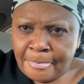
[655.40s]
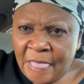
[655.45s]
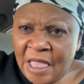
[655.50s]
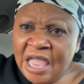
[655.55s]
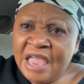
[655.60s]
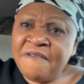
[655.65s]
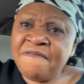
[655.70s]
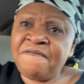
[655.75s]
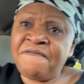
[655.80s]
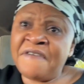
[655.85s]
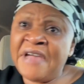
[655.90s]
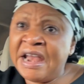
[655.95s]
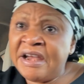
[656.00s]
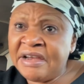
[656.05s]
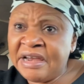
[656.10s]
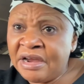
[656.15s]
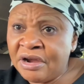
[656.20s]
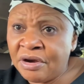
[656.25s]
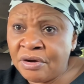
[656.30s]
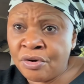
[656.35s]
a
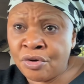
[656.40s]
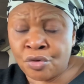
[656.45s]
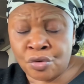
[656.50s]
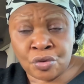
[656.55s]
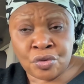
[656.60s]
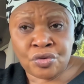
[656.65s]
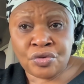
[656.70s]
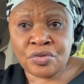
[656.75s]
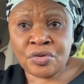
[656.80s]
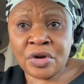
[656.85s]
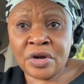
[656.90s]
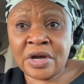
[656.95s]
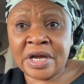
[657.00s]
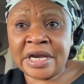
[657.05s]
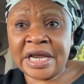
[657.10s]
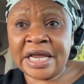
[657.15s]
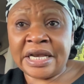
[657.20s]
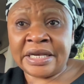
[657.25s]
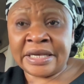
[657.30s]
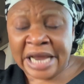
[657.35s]
very good
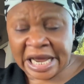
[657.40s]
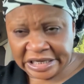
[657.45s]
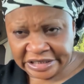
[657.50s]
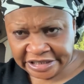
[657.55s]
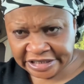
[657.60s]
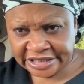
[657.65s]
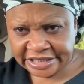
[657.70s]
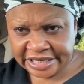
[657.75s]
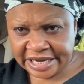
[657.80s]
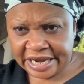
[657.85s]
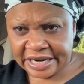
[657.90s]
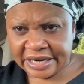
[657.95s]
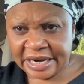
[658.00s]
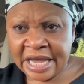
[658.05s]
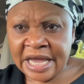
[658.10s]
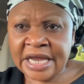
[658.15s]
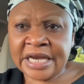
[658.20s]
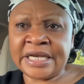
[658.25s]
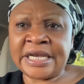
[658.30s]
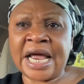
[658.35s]
Nigerian
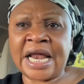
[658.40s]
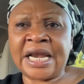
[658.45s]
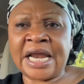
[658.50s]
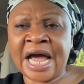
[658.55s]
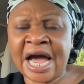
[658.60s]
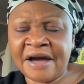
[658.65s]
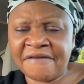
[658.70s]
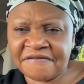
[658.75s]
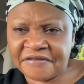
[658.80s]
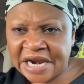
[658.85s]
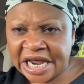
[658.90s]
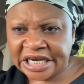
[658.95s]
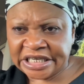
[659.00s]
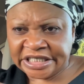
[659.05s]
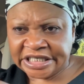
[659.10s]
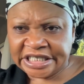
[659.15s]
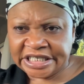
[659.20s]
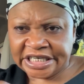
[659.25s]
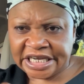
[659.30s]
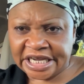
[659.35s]
that have
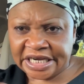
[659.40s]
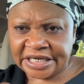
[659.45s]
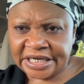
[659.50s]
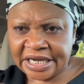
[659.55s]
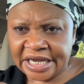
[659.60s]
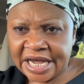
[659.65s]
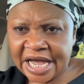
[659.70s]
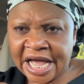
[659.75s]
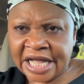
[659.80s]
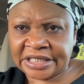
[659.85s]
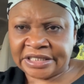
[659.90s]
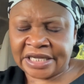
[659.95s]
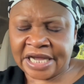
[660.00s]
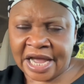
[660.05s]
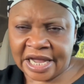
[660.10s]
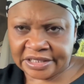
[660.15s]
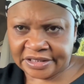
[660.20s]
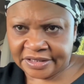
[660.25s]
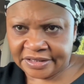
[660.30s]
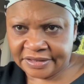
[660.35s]
Nigerian at
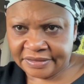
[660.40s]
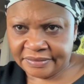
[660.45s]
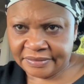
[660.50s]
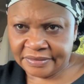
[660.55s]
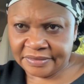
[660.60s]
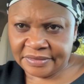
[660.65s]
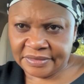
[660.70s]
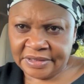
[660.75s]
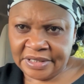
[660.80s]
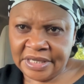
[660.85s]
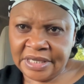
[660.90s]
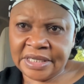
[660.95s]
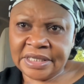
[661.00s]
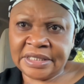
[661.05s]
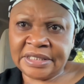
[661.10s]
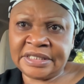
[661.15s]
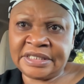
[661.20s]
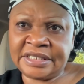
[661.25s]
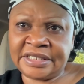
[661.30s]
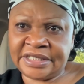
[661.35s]
heart,
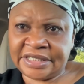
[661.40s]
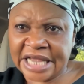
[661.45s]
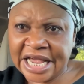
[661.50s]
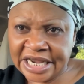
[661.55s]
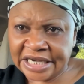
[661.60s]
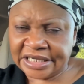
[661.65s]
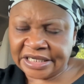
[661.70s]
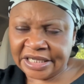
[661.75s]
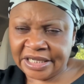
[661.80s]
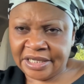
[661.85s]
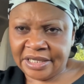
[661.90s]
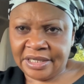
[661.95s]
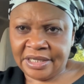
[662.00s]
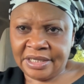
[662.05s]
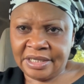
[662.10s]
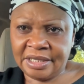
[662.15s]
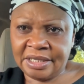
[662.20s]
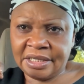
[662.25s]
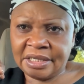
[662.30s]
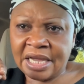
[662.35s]
said,
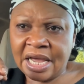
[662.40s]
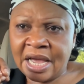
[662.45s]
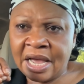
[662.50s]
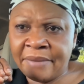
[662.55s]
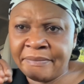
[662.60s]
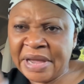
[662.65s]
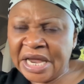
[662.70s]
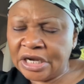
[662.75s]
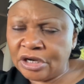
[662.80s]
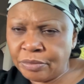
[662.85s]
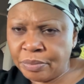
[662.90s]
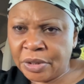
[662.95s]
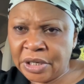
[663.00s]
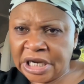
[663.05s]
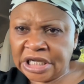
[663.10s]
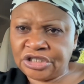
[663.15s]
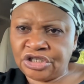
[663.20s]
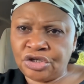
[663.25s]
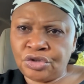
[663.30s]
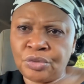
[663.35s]
Ahmedu
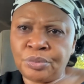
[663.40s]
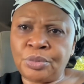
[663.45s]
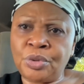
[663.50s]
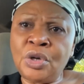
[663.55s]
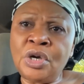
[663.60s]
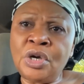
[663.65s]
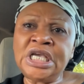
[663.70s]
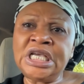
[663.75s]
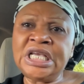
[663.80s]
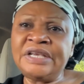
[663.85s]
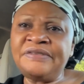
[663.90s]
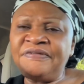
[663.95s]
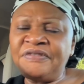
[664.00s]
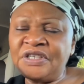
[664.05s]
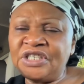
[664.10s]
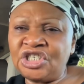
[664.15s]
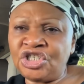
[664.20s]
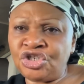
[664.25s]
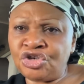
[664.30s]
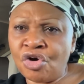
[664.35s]
Bola Tinubu, if you
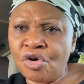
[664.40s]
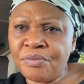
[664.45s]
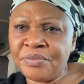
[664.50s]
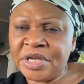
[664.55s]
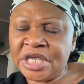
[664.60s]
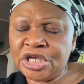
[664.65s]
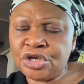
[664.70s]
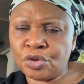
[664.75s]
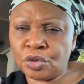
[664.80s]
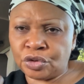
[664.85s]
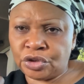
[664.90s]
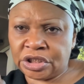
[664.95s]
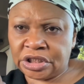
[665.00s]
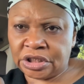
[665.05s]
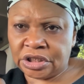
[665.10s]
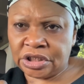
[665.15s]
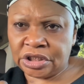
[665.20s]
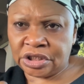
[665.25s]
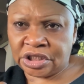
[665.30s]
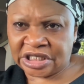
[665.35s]
show me your
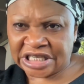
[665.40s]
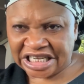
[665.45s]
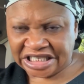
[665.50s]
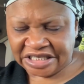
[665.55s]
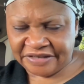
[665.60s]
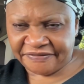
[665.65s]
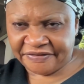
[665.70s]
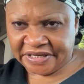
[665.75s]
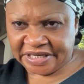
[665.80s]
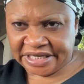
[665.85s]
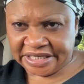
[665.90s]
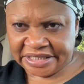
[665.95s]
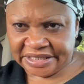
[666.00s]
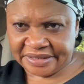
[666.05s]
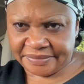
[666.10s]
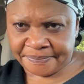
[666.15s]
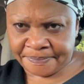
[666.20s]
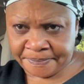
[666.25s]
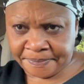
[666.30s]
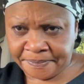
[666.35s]
certificate,
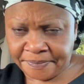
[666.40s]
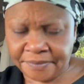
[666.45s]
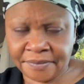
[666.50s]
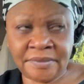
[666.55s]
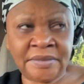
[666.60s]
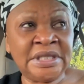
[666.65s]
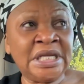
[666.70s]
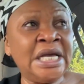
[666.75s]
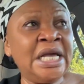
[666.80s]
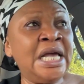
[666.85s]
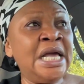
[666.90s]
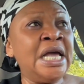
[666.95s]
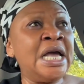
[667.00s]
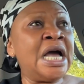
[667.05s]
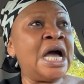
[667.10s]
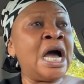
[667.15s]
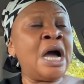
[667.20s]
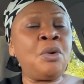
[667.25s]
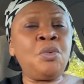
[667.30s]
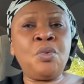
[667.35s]

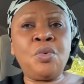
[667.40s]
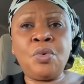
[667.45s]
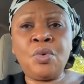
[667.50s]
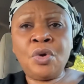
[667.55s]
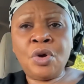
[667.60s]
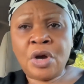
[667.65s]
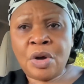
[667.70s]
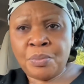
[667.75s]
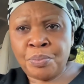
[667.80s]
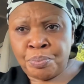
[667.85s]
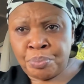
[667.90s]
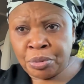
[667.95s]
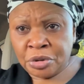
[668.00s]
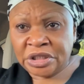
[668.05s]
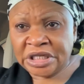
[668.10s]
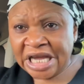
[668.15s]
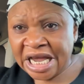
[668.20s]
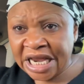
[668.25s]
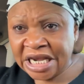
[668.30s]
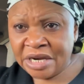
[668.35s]
I will
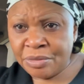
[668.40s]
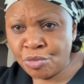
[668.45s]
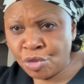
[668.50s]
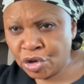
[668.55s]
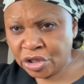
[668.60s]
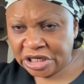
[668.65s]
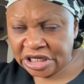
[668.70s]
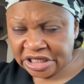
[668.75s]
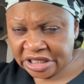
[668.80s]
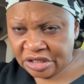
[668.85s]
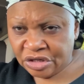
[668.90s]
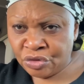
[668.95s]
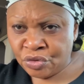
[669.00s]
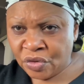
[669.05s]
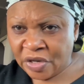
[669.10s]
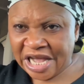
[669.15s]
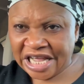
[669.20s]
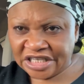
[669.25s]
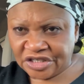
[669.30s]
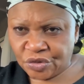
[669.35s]
put any money you
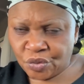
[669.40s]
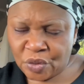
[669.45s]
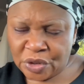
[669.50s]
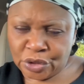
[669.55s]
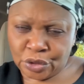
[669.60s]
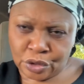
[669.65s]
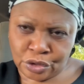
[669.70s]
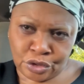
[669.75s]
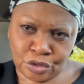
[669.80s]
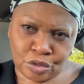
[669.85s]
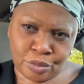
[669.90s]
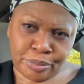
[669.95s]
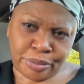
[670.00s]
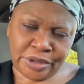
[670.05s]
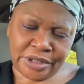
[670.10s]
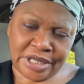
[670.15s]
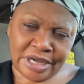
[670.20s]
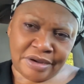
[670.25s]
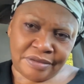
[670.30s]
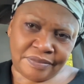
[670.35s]
guys want us to
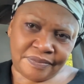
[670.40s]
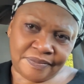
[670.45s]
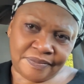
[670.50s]
put down.